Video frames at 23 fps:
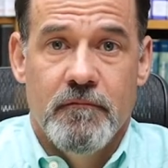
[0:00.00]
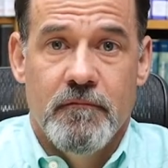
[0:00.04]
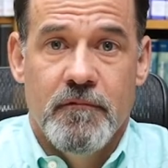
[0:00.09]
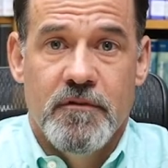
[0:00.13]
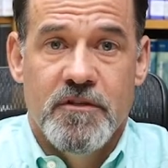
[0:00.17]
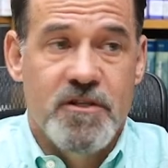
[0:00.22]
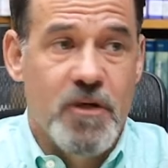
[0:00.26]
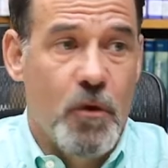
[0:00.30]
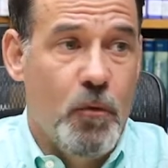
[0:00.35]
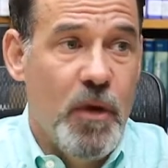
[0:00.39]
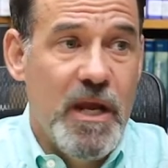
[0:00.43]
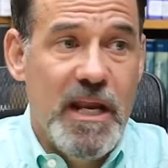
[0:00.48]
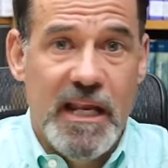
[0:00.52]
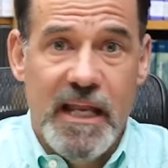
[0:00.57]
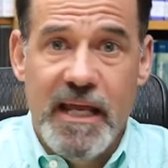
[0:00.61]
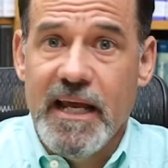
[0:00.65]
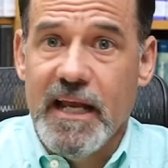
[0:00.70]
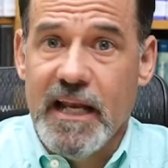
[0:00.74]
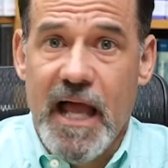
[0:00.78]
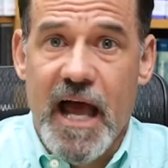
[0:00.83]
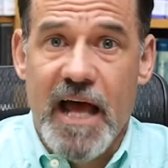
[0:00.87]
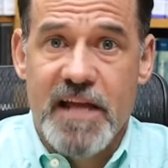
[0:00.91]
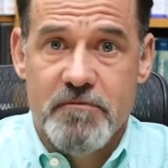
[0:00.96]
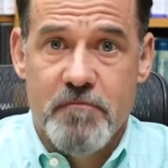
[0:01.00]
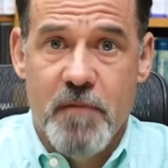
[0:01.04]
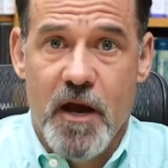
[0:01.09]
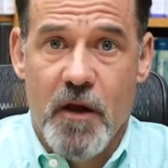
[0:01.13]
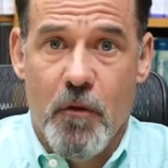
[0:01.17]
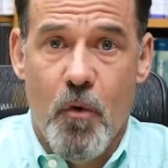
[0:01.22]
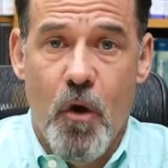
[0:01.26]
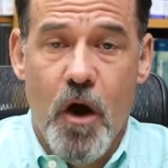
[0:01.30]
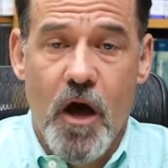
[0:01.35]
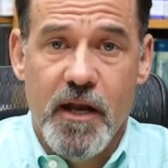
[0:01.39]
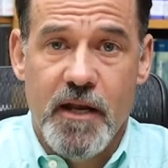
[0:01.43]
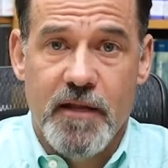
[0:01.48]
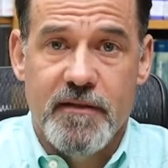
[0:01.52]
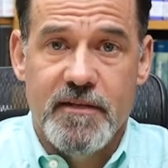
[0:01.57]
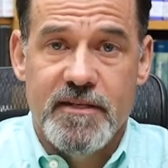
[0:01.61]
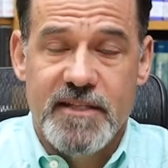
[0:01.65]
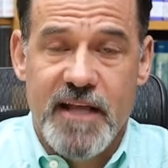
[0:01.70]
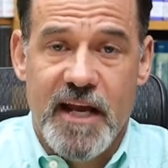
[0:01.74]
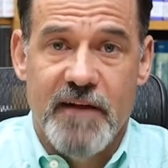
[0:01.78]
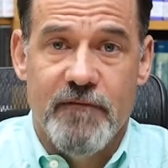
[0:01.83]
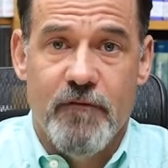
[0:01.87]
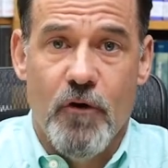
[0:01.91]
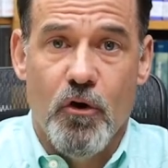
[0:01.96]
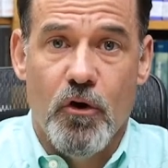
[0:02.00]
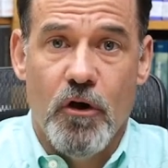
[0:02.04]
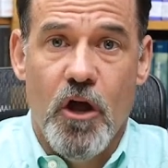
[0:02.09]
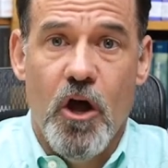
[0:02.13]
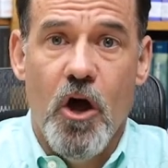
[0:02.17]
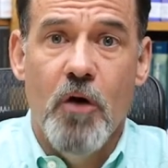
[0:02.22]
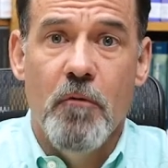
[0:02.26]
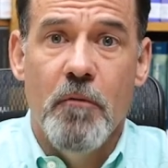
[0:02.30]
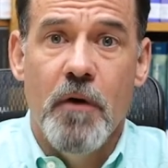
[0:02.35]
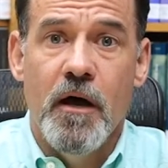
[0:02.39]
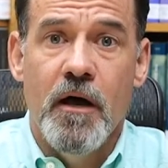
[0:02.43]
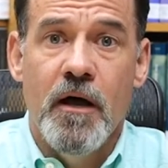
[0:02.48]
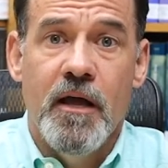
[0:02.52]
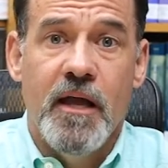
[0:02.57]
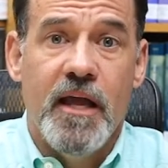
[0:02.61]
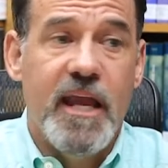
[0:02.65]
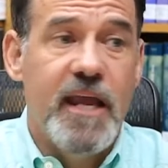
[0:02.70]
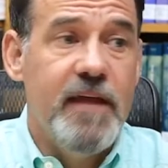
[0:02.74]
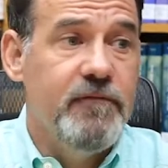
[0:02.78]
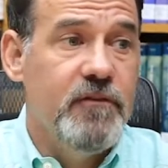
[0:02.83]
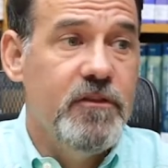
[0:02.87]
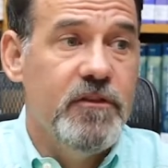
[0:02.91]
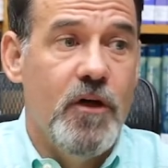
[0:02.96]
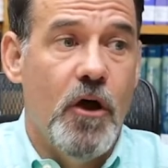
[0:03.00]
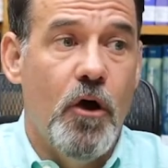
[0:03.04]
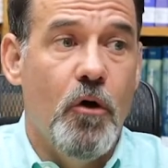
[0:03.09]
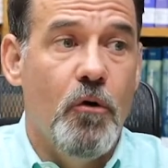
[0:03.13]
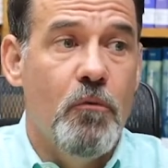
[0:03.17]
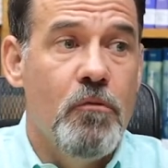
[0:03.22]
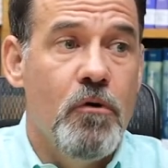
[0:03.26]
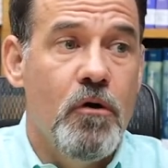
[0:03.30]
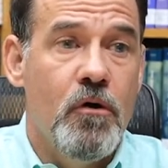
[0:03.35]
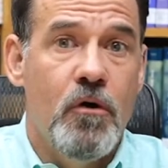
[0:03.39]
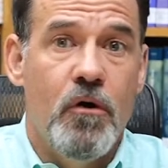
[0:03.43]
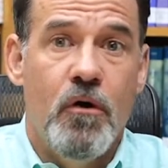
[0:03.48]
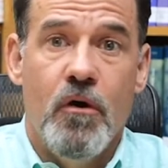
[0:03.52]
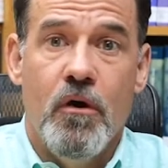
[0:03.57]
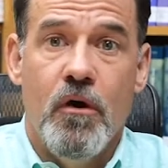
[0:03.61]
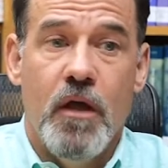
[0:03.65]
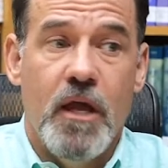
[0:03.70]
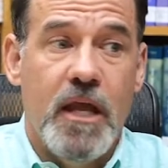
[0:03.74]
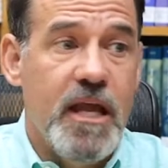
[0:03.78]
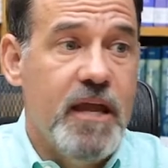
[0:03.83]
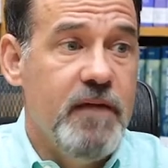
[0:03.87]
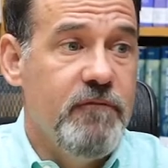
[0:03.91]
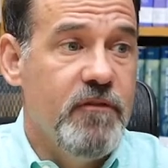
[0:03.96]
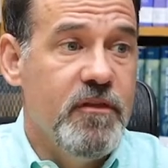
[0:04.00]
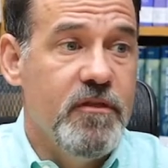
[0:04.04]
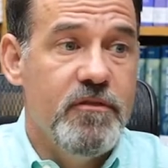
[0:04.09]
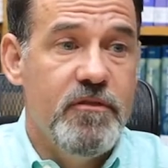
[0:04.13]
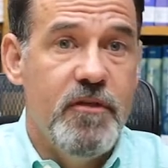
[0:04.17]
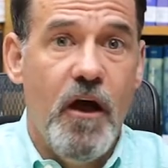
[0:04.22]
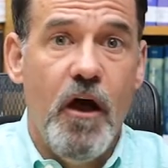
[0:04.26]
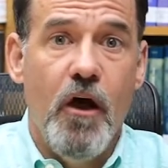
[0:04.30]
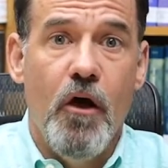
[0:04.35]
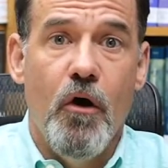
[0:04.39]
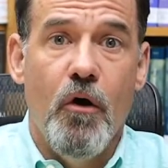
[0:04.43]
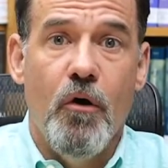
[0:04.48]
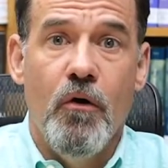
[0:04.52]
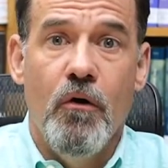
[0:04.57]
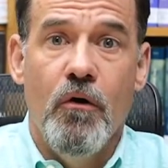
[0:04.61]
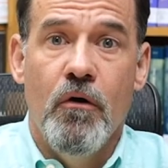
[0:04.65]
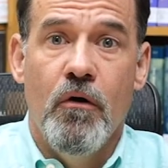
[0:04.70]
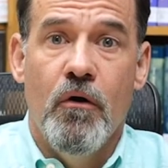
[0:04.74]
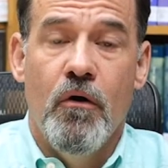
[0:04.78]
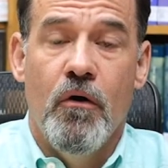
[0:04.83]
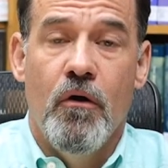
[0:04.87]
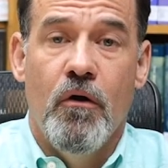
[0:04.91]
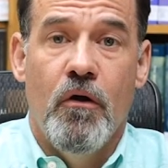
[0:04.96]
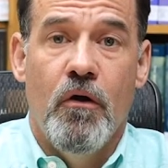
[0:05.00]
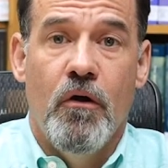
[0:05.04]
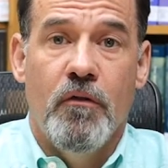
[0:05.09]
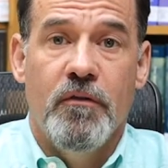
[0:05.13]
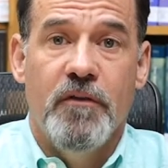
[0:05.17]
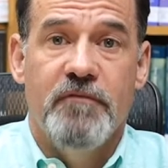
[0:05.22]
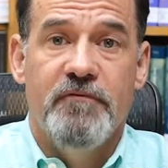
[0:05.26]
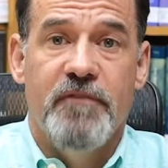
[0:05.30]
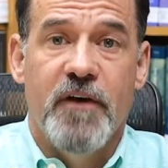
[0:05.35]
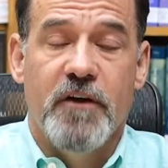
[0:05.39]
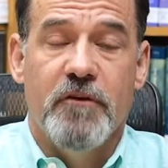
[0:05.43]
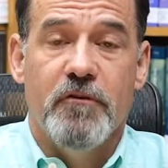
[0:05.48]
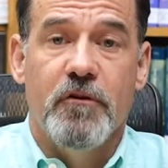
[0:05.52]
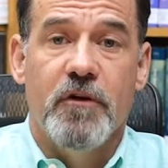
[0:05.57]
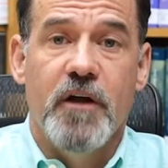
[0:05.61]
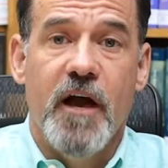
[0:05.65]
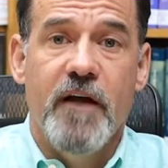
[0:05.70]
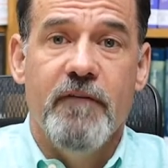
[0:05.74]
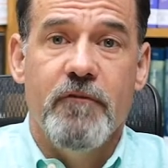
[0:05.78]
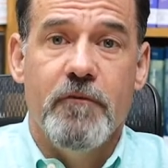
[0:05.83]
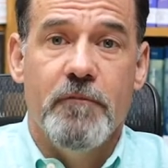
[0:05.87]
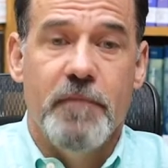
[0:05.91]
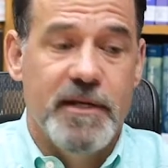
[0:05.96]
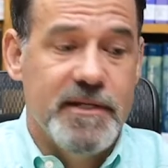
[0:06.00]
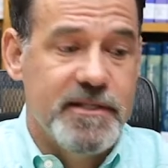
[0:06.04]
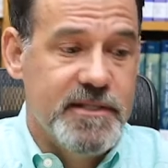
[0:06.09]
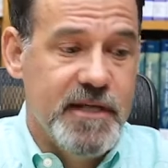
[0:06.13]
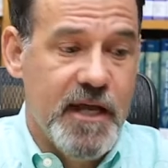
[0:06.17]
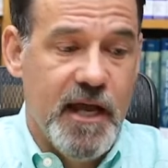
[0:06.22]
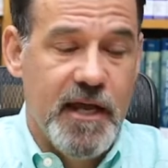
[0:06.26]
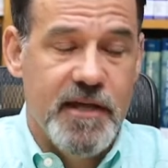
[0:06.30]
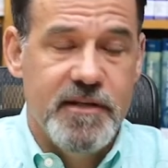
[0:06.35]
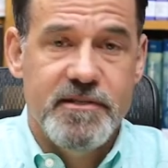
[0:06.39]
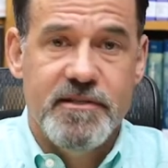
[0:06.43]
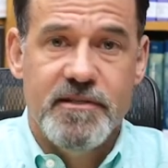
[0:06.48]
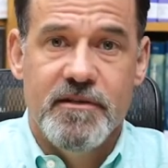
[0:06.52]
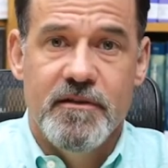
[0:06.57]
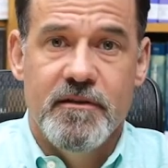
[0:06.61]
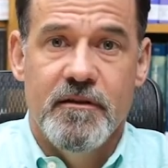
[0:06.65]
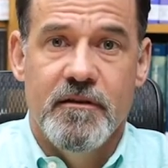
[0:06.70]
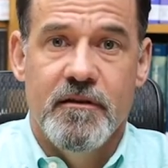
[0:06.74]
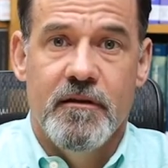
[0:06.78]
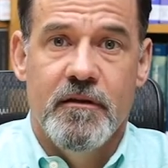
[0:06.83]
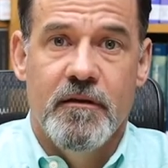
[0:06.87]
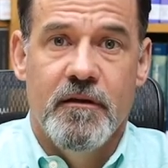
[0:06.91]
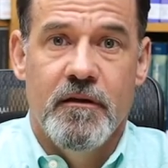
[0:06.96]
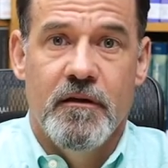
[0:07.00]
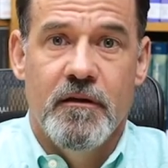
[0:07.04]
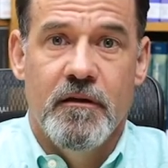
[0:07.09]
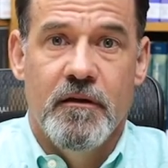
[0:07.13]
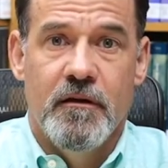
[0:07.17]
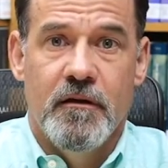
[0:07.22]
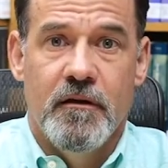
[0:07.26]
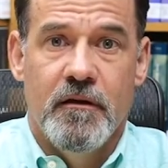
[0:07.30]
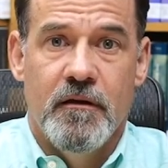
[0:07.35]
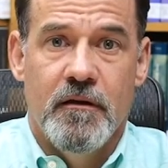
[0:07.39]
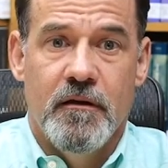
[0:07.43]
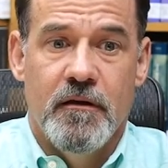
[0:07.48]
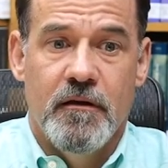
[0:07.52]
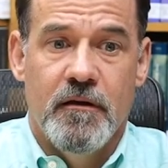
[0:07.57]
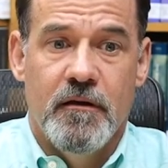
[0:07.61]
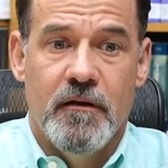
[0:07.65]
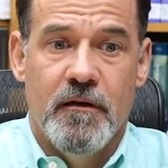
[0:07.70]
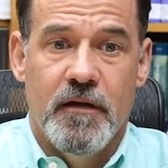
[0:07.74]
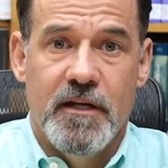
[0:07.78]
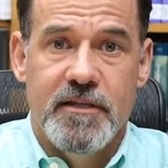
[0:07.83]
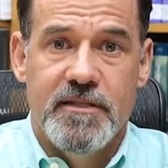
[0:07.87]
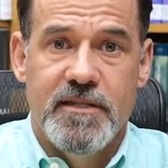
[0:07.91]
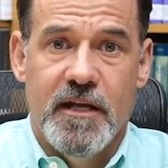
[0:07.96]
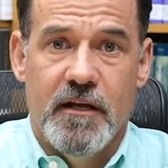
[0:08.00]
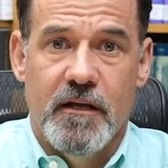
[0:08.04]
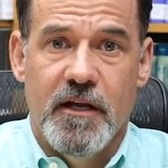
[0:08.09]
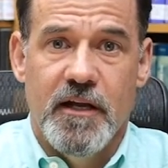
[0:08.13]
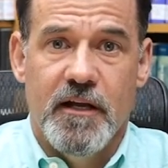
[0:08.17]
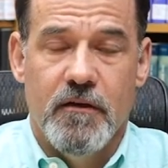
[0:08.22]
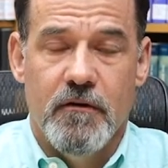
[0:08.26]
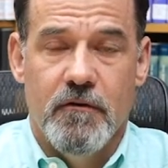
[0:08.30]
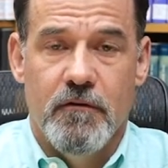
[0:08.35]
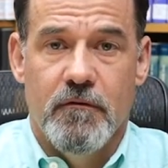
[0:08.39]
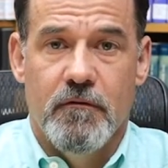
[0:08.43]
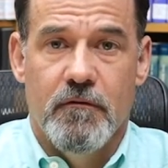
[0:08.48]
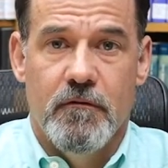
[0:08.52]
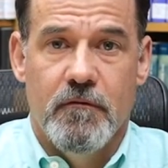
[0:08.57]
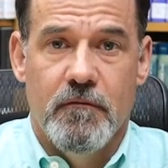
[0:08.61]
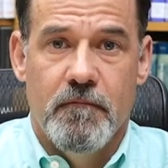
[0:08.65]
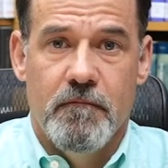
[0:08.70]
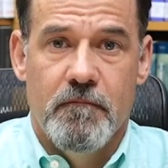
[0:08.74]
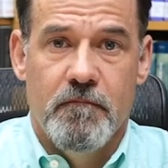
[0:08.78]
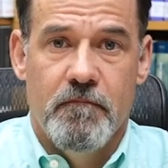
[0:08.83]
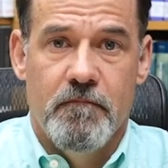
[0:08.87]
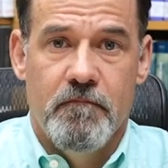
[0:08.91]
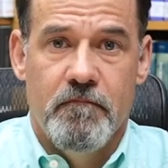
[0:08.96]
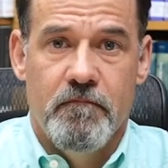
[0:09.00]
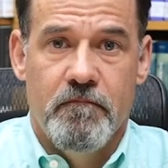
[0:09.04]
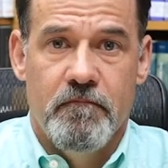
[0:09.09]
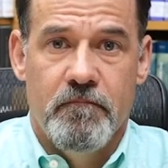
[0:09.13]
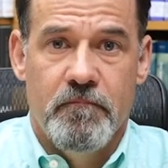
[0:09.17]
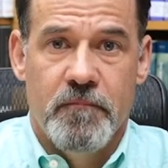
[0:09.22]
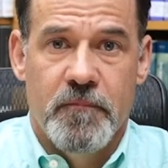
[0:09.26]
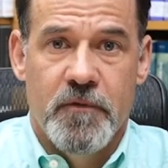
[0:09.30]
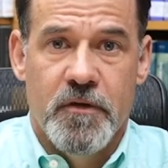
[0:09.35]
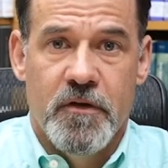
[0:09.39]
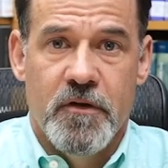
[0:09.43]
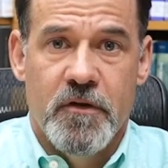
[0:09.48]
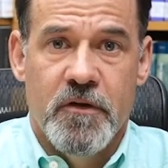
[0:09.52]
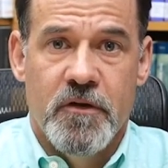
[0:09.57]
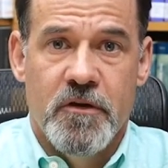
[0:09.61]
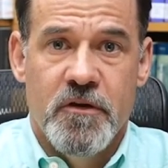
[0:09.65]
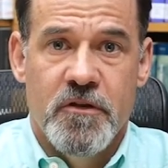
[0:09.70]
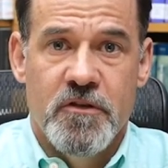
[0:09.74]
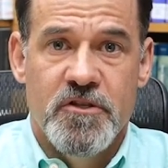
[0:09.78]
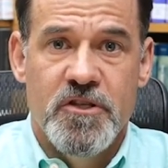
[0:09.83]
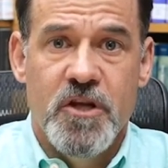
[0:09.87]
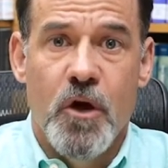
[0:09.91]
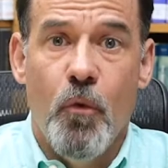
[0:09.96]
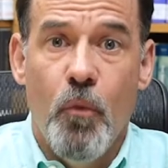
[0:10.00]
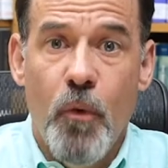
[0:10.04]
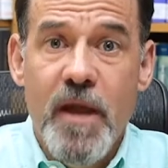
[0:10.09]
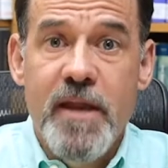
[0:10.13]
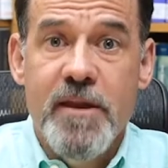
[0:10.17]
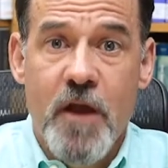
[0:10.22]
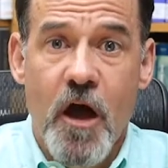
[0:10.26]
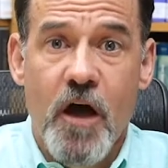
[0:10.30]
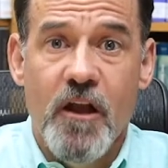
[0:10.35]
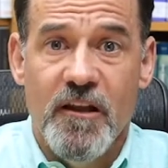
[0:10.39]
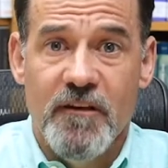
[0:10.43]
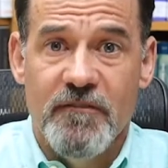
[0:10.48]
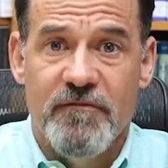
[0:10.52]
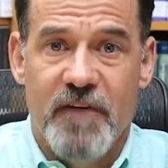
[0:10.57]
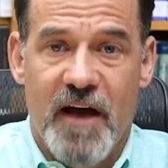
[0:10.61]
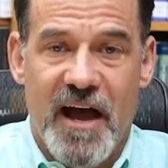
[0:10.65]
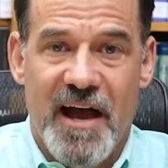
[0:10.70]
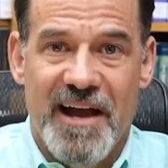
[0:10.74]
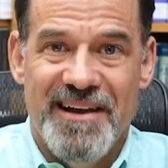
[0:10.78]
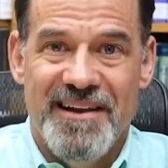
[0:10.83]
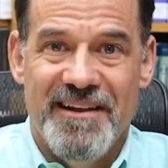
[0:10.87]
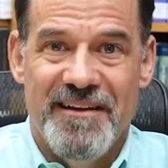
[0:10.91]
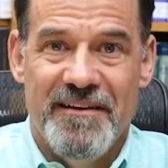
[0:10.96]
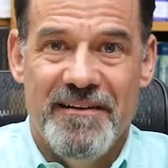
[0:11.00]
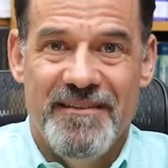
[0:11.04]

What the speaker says: So we legalized marijuana in the state of Oklahoma, even though the federal government says it's illegal. So we nullified.